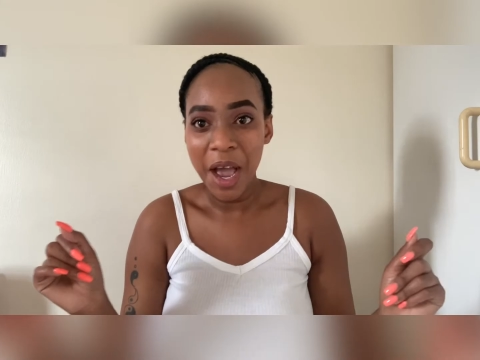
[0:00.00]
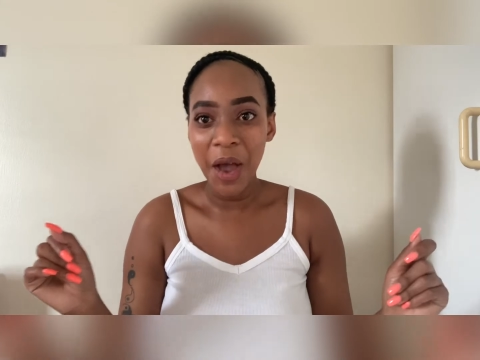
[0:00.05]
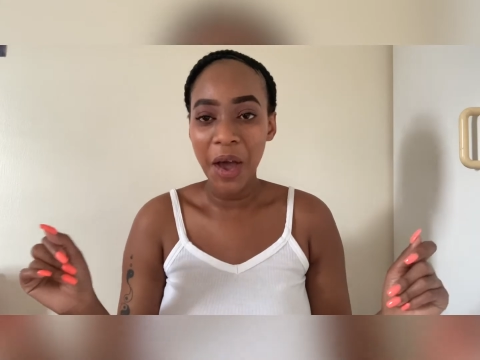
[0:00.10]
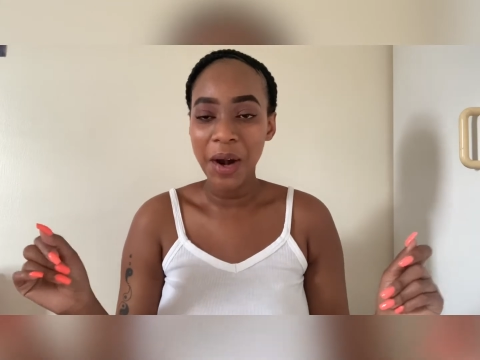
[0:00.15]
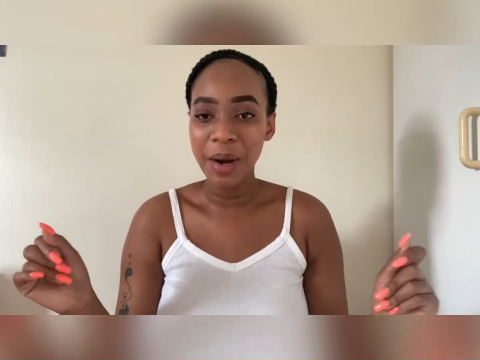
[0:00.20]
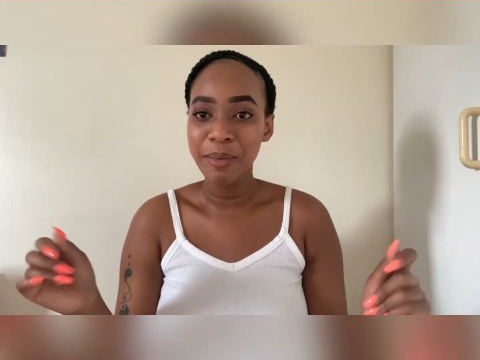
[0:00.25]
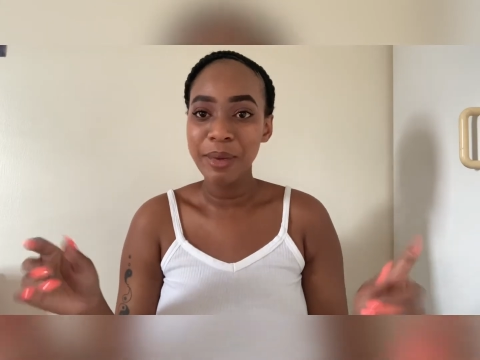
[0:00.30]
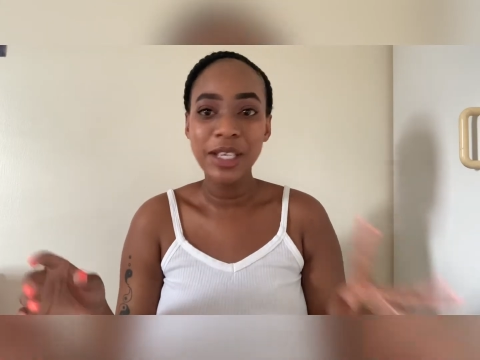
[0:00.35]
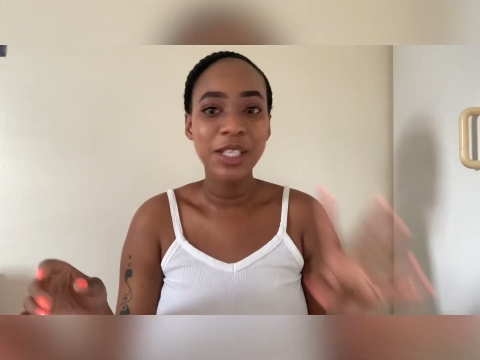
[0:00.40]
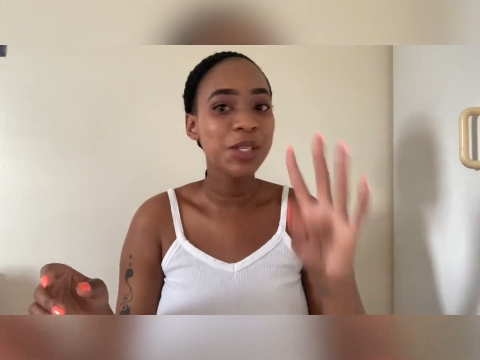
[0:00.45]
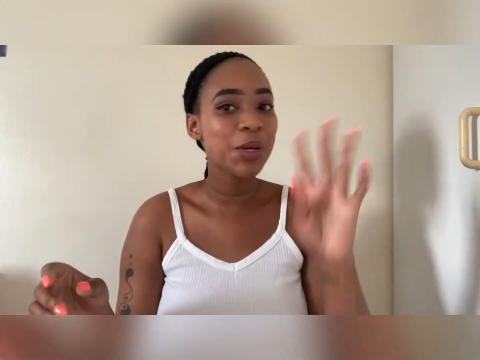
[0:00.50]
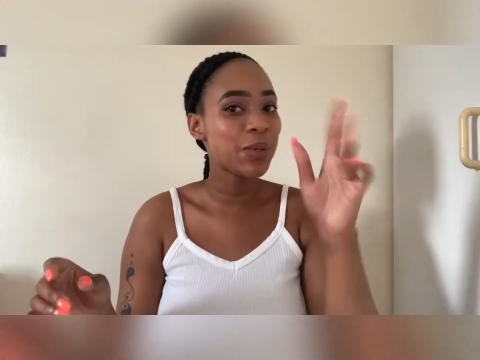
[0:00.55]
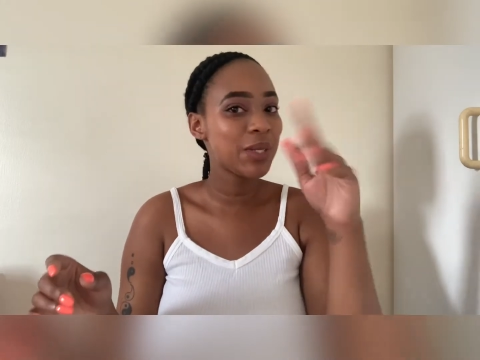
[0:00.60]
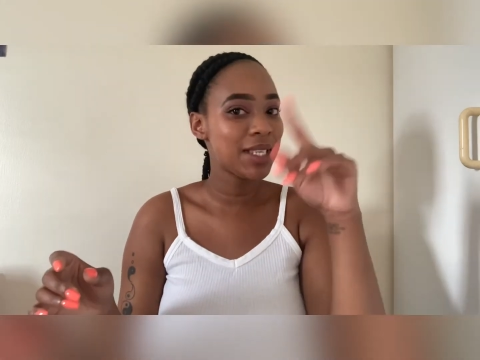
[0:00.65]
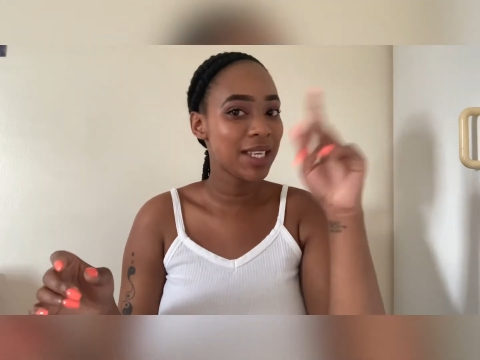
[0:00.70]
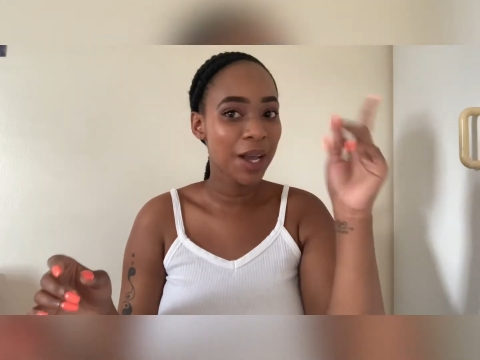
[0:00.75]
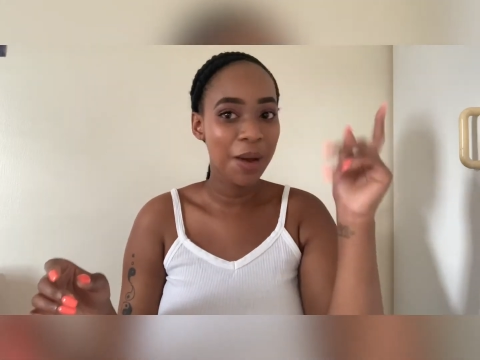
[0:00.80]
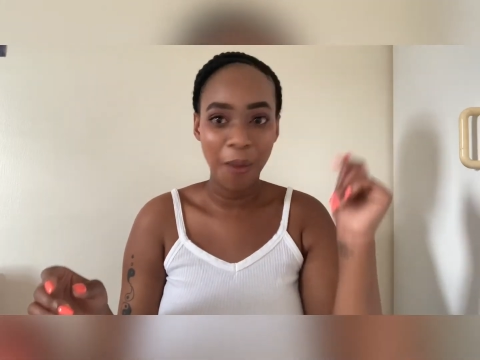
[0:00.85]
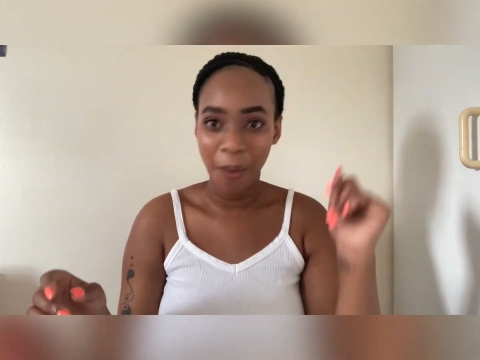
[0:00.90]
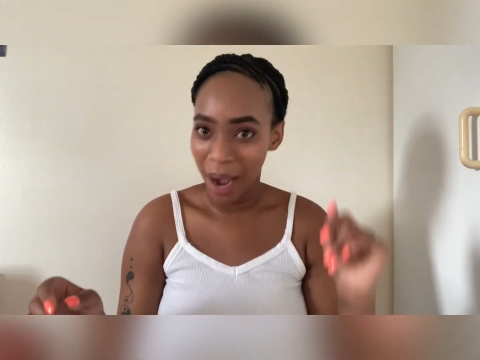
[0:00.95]
be. So
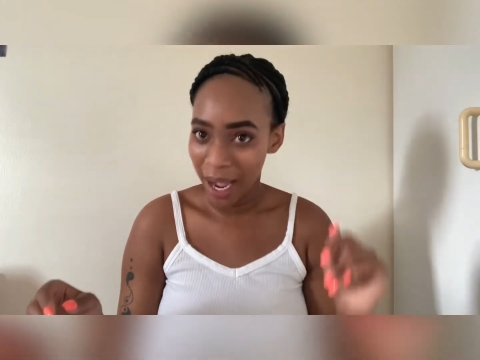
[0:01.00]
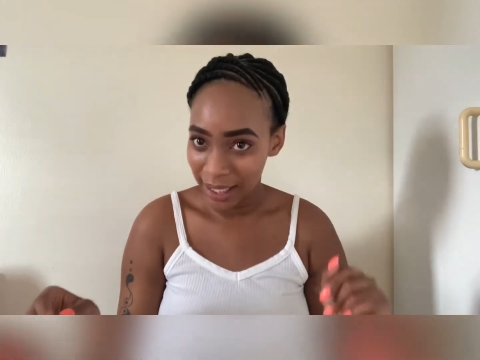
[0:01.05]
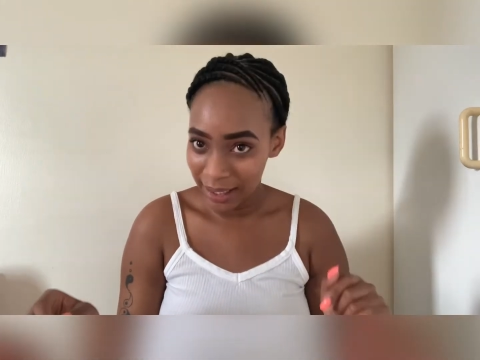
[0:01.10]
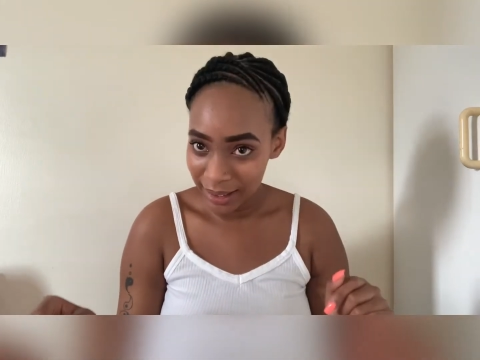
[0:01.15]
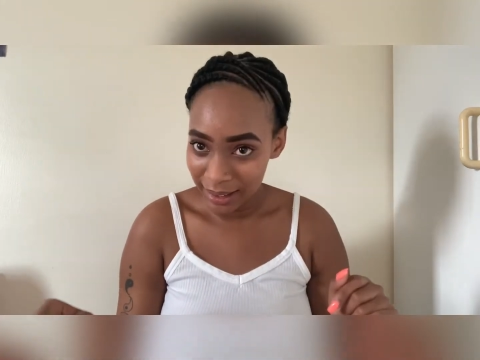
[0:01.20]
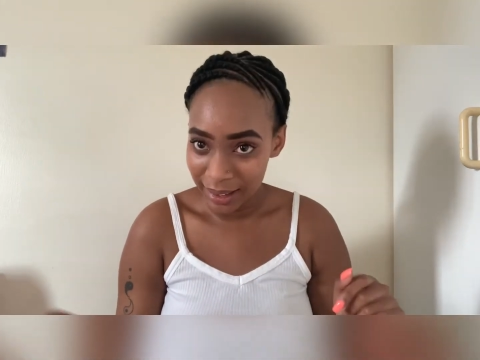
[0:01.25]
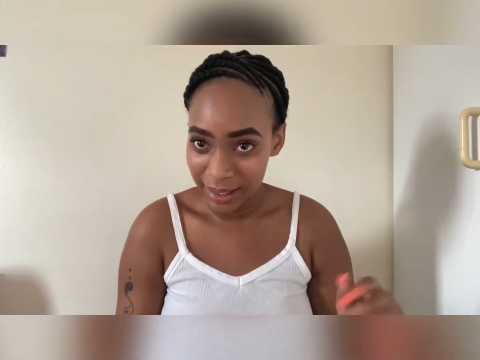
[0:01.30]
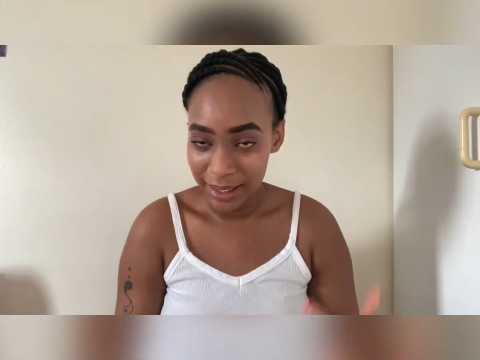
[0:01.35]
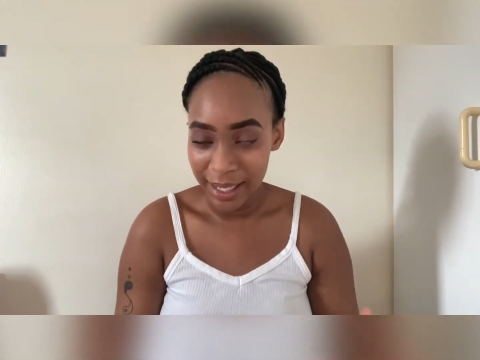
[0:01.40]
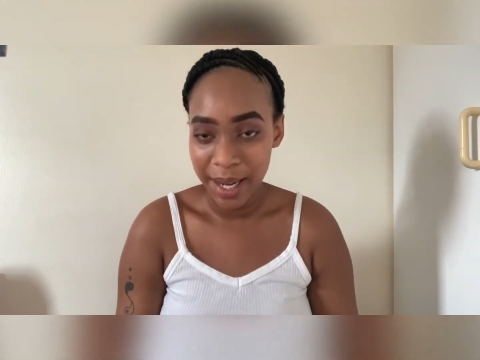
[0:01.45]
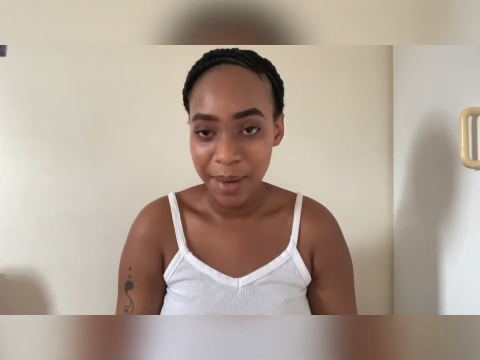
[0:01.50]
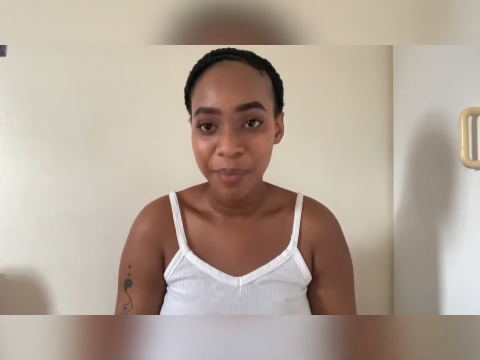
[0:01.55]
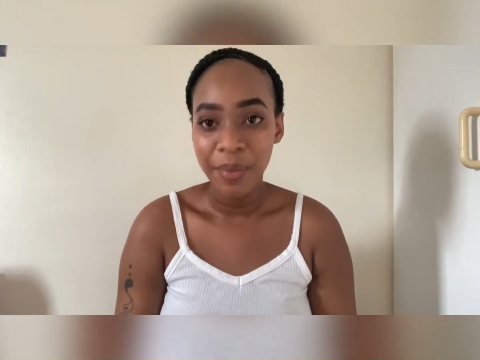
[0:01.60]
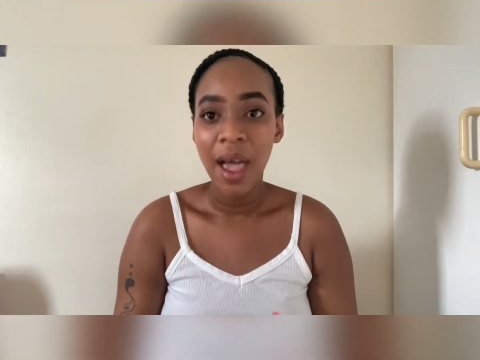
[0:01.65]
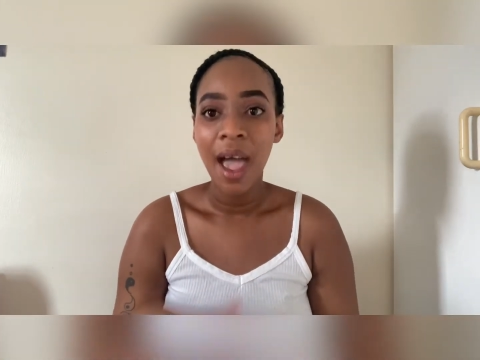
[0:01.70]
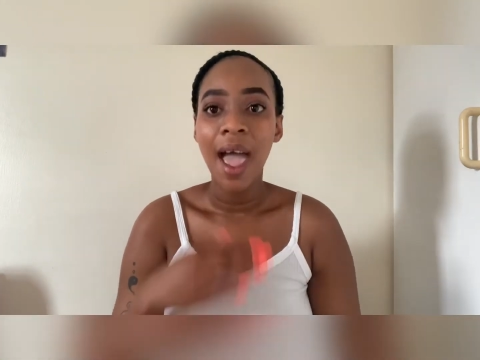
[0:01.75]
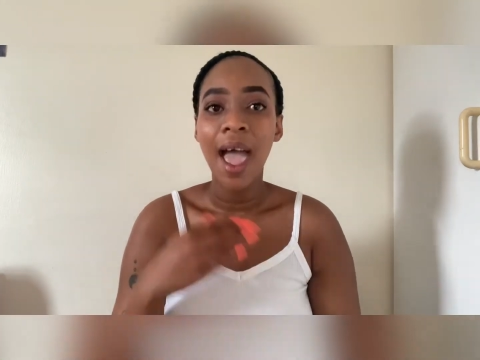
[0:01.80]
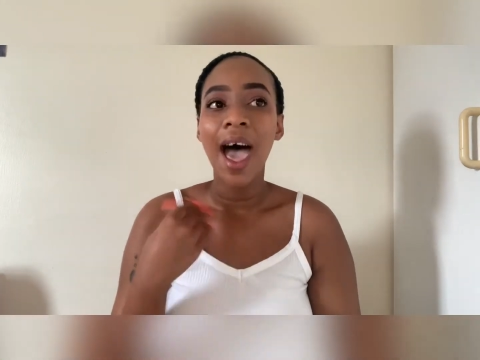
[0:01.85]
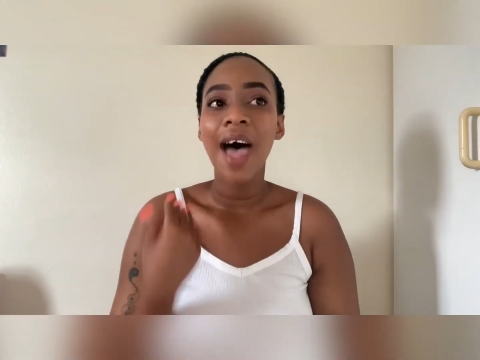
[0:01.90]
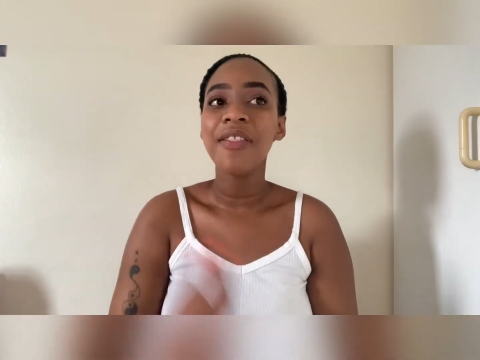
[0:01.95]
tick one name
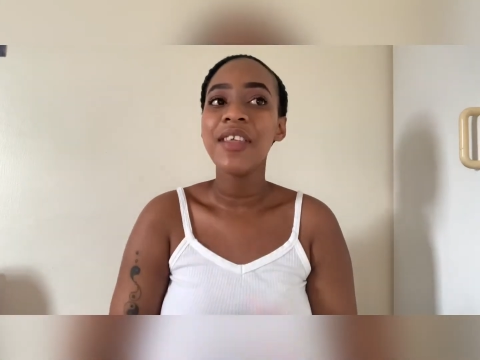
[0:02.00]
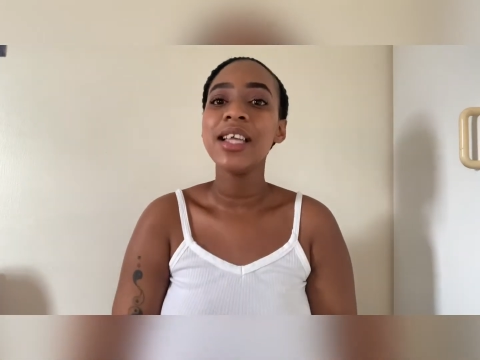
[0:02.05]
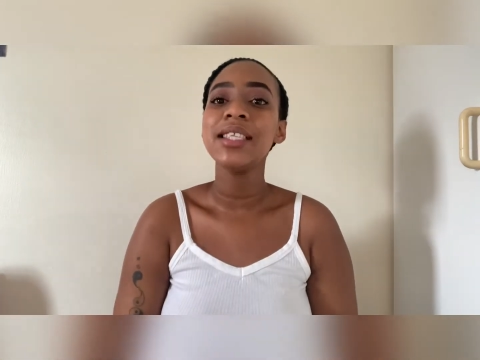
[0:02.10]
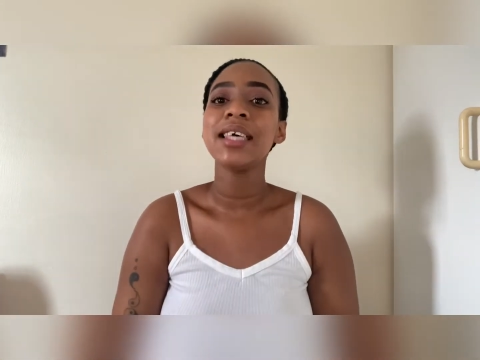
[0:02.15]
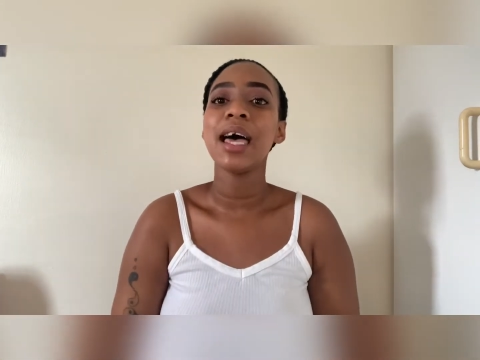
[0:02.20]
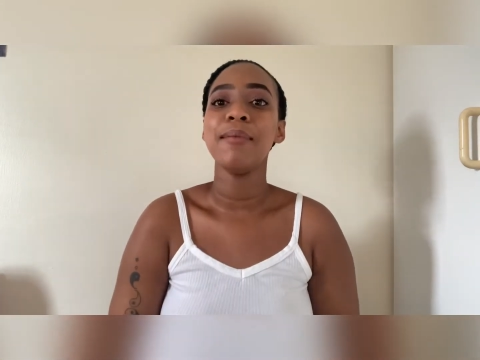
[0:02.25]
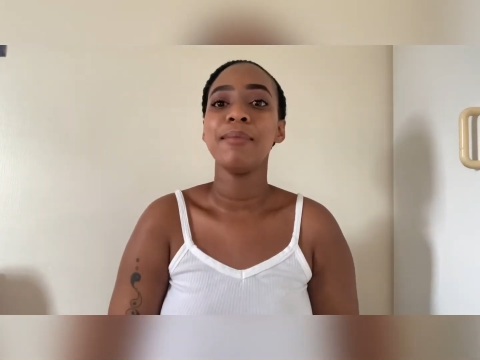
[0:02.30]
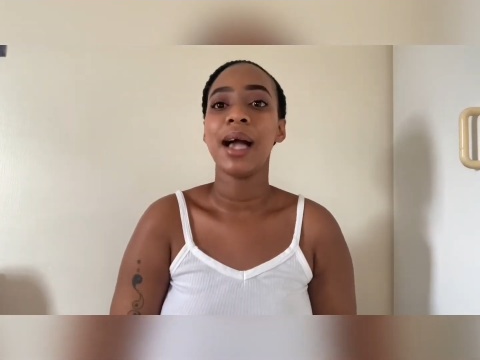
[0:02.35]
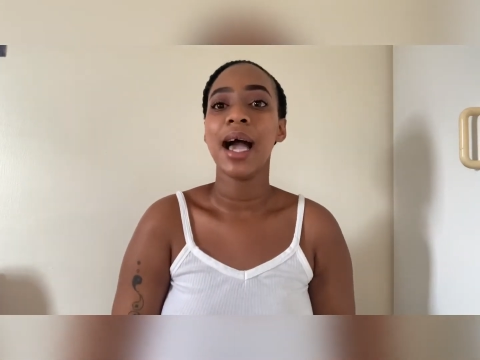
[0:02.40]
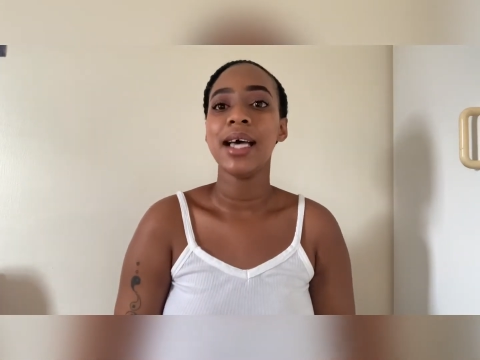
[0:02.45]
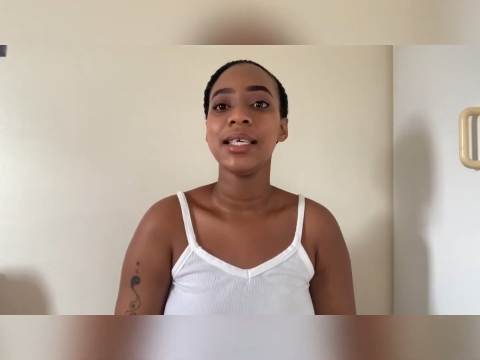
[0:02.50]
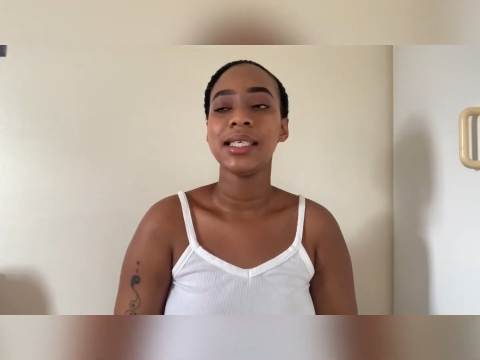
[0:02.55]
at that time, guys.